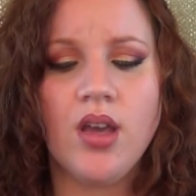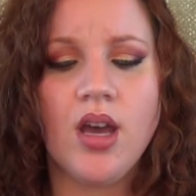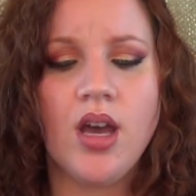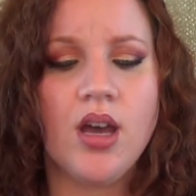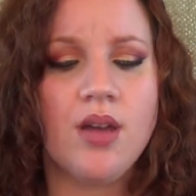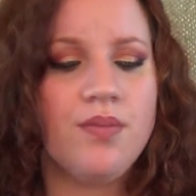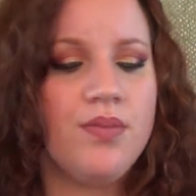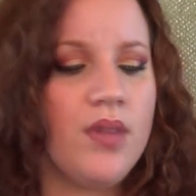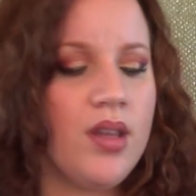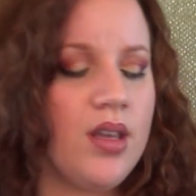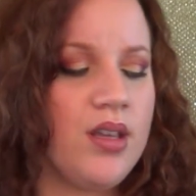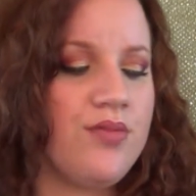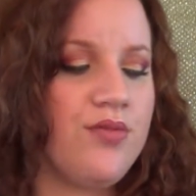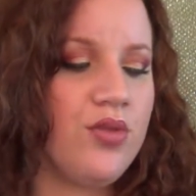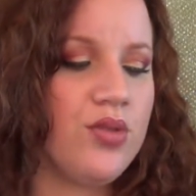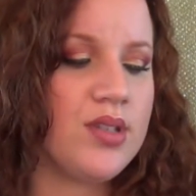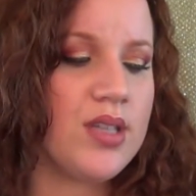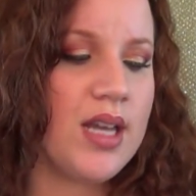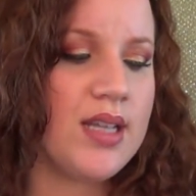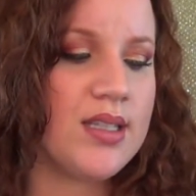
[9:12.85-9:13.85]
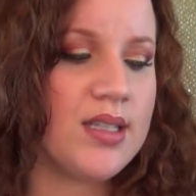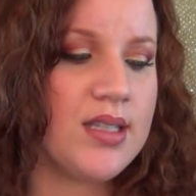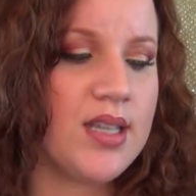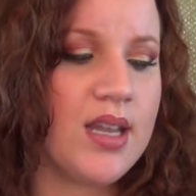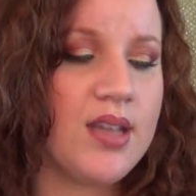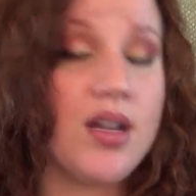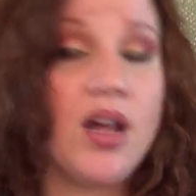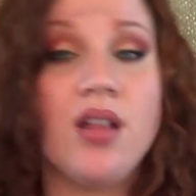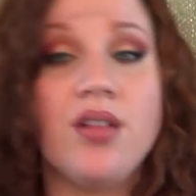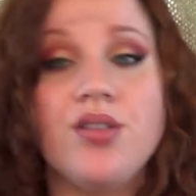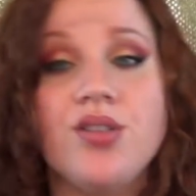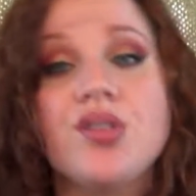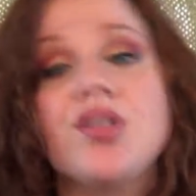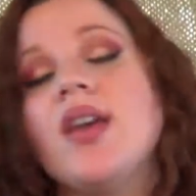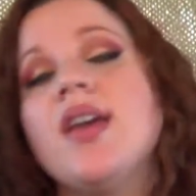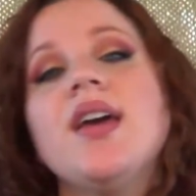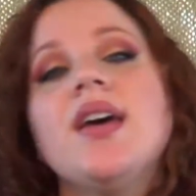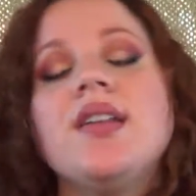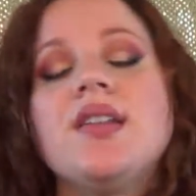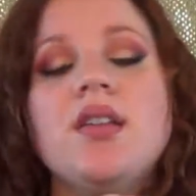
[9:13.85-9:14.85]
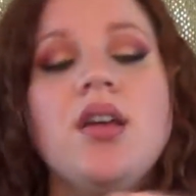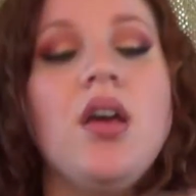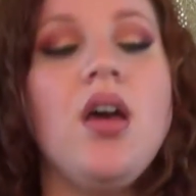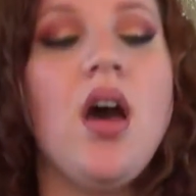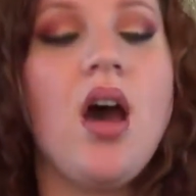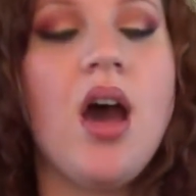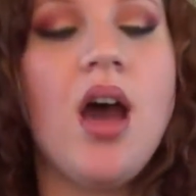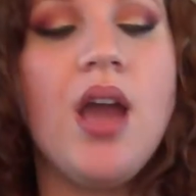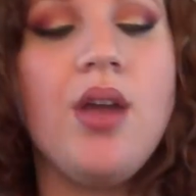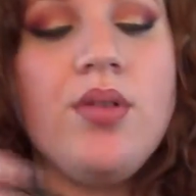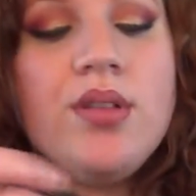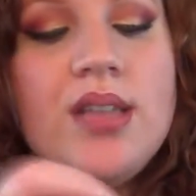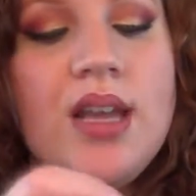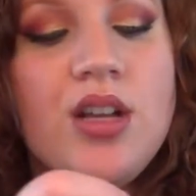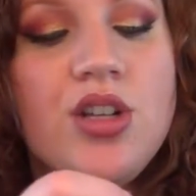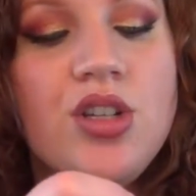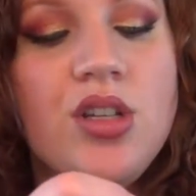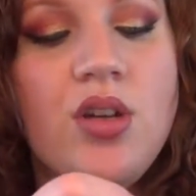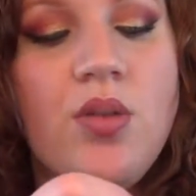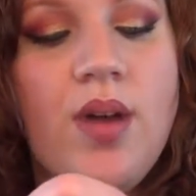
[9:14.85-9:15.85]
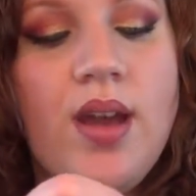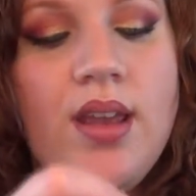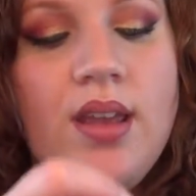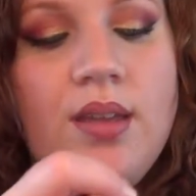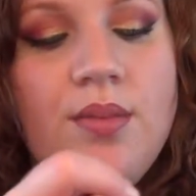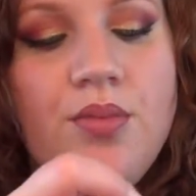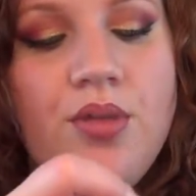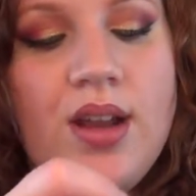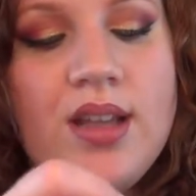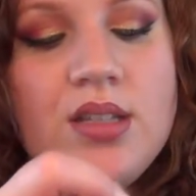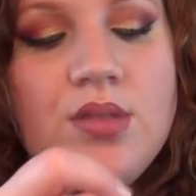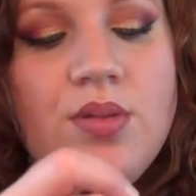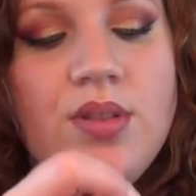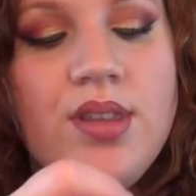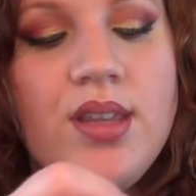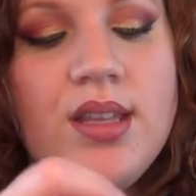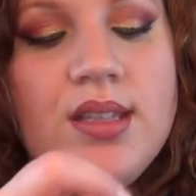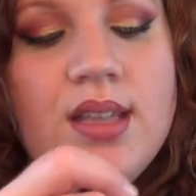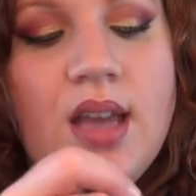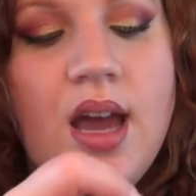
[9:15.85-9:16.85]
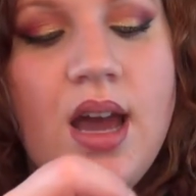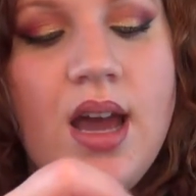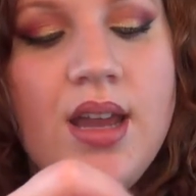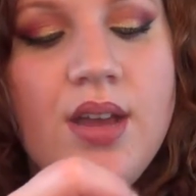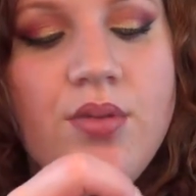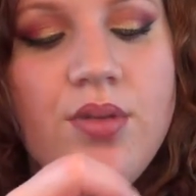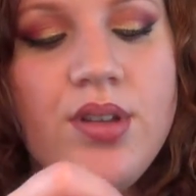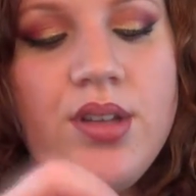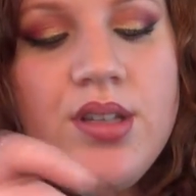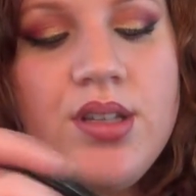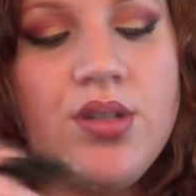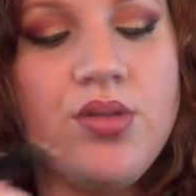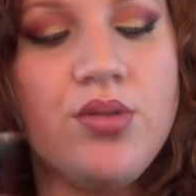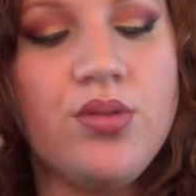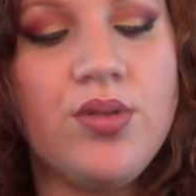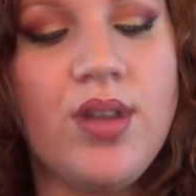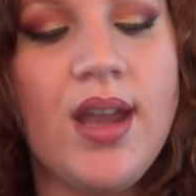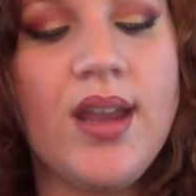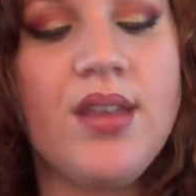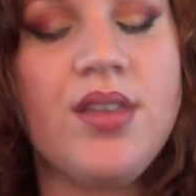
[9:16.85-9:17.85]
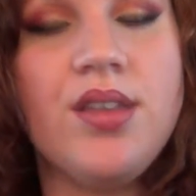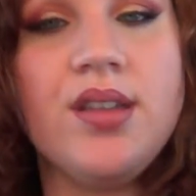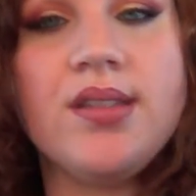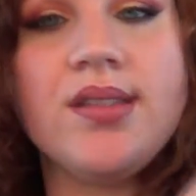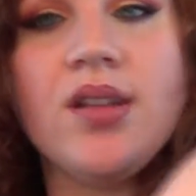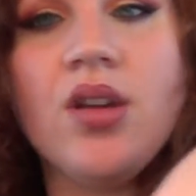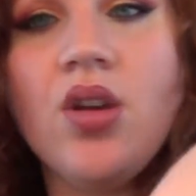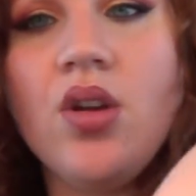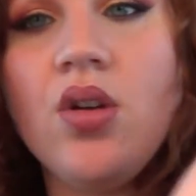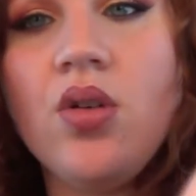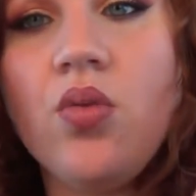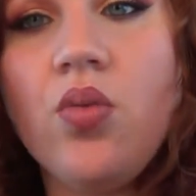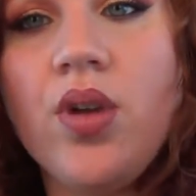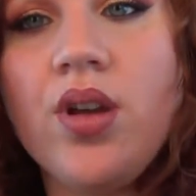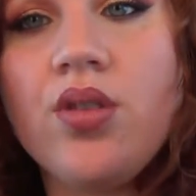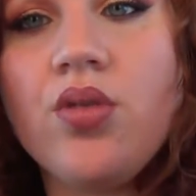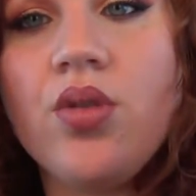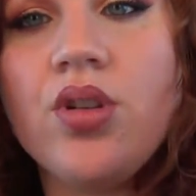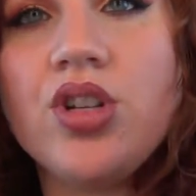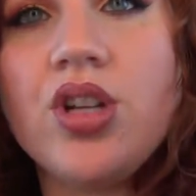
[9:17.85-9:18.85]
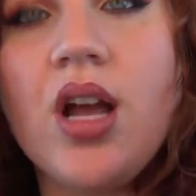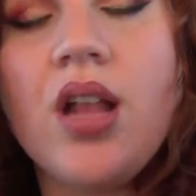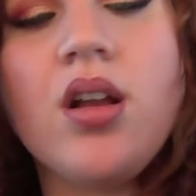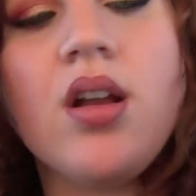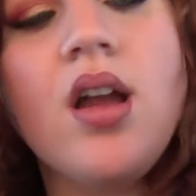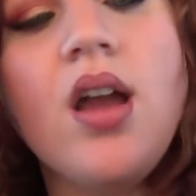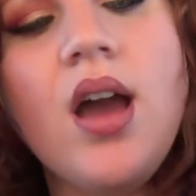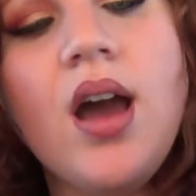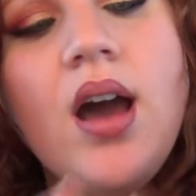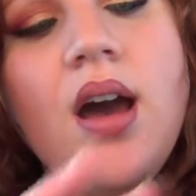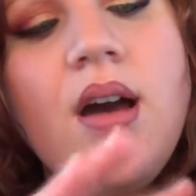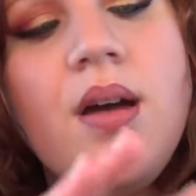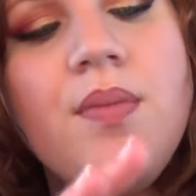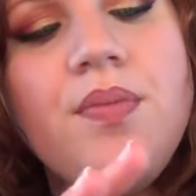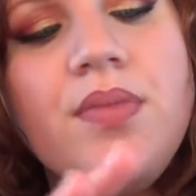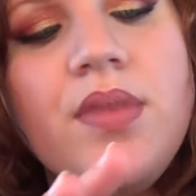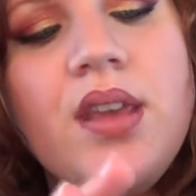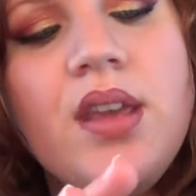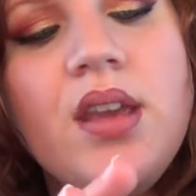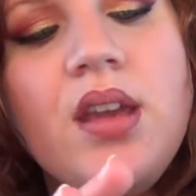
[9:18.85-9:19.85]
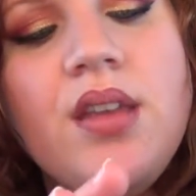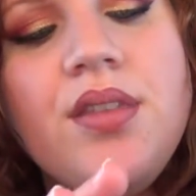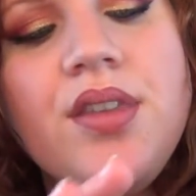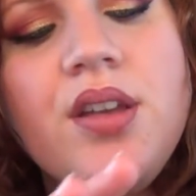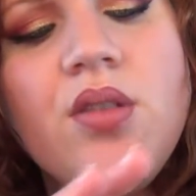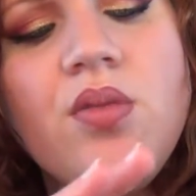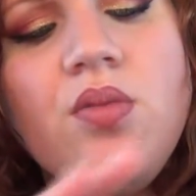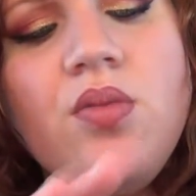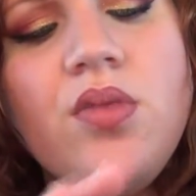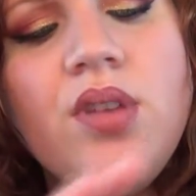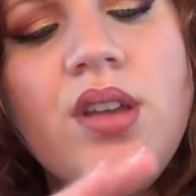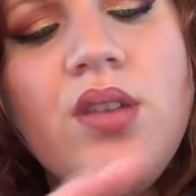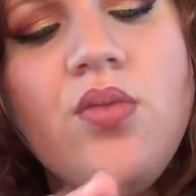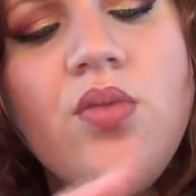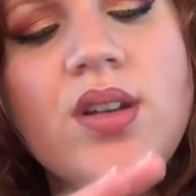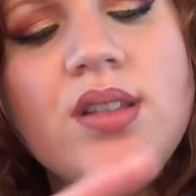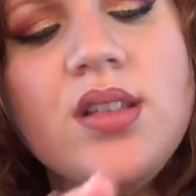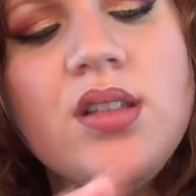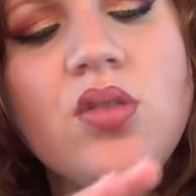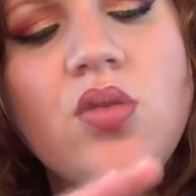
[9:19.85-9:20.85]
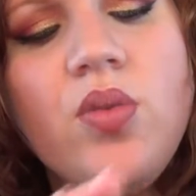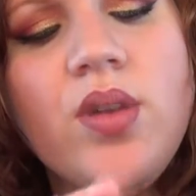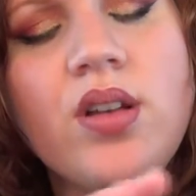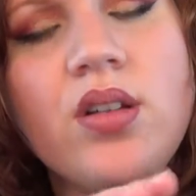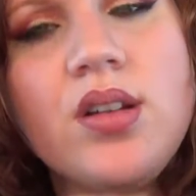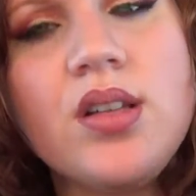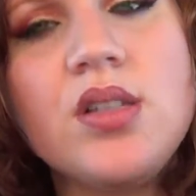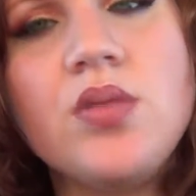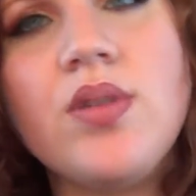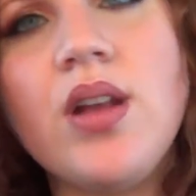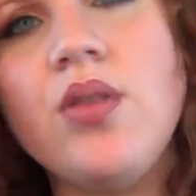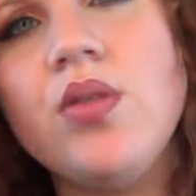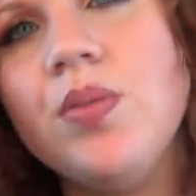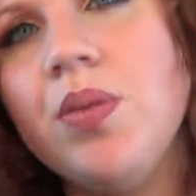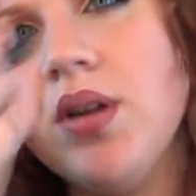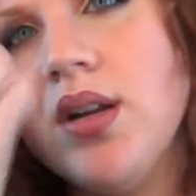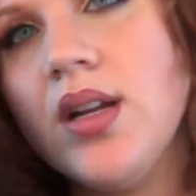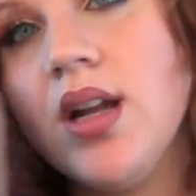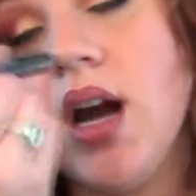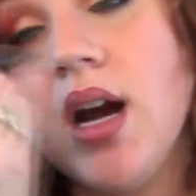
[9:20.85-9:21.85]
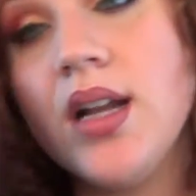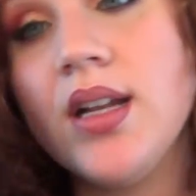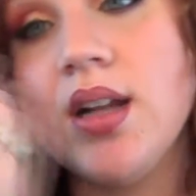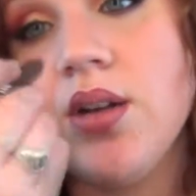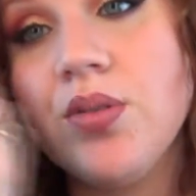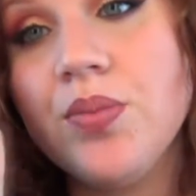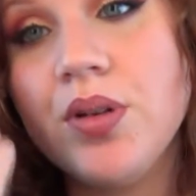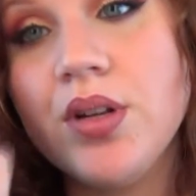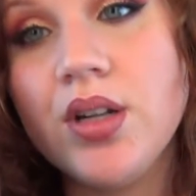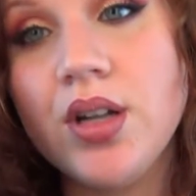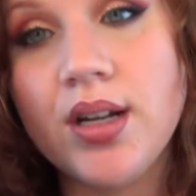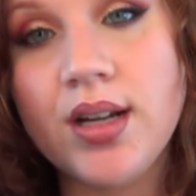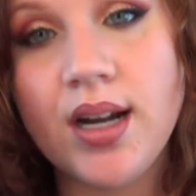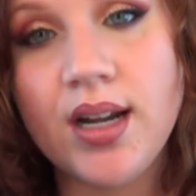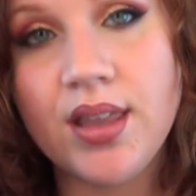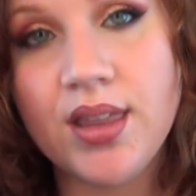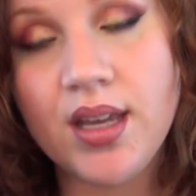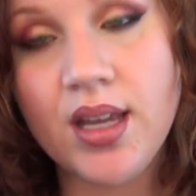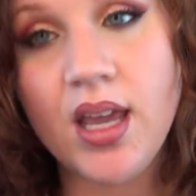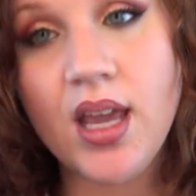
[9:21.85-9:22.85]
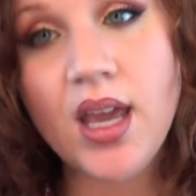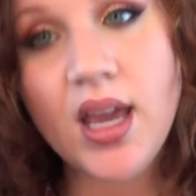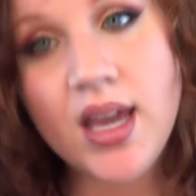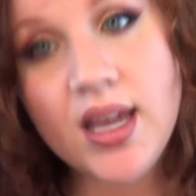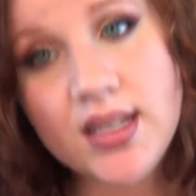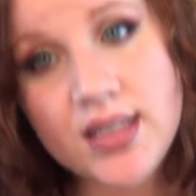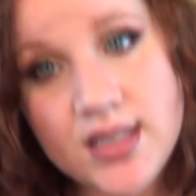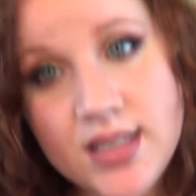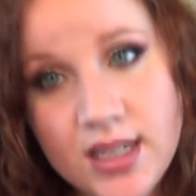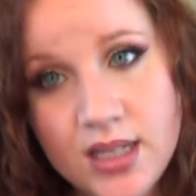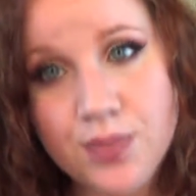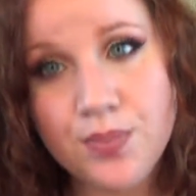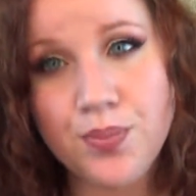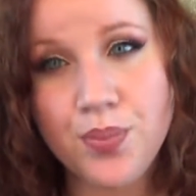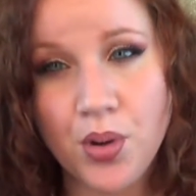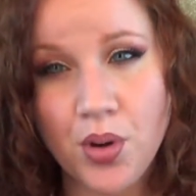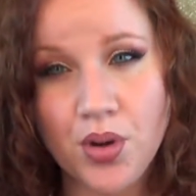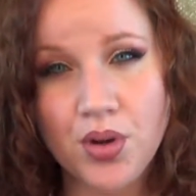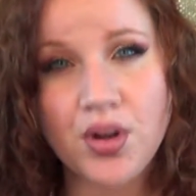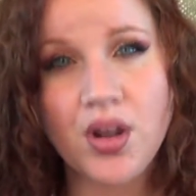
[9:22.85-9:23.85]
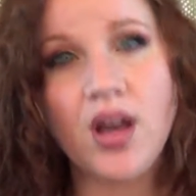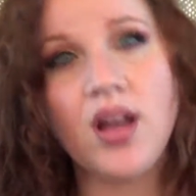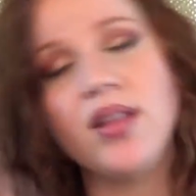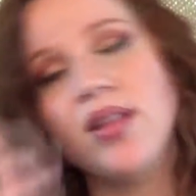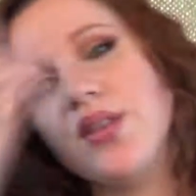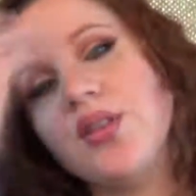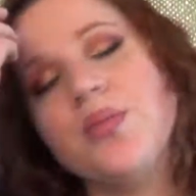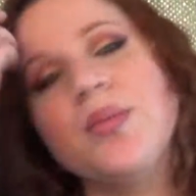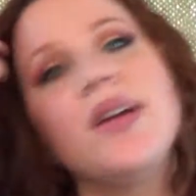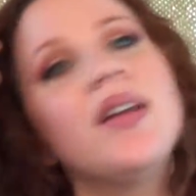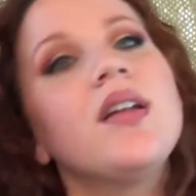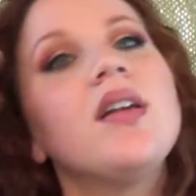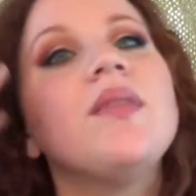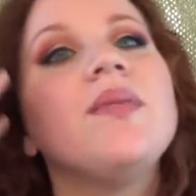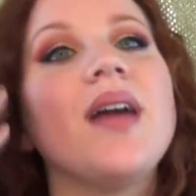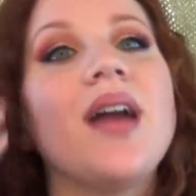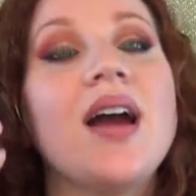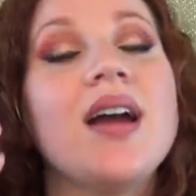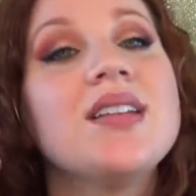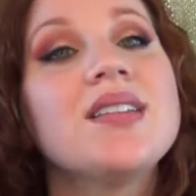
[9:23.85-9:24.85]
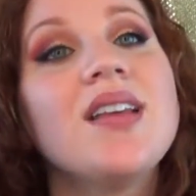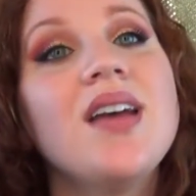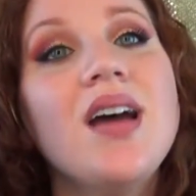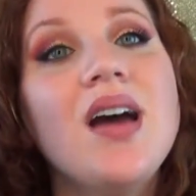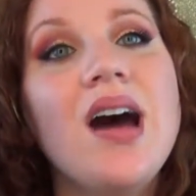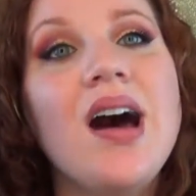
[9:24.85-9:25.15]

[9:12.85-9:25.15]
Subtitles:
And full size is $10, and I was actually quite impressed with this. I really do like this weird orange color. It was a little weird because when I would put it on, and I would put it on kind of thick, it did burn a little bit of my eyes.